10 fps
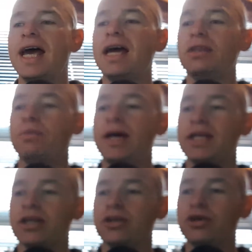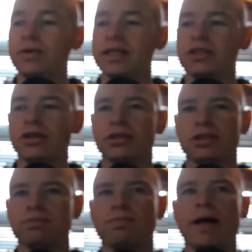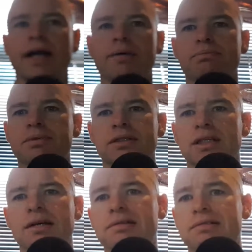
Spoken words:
And the way you can do it is not just wake up and you go,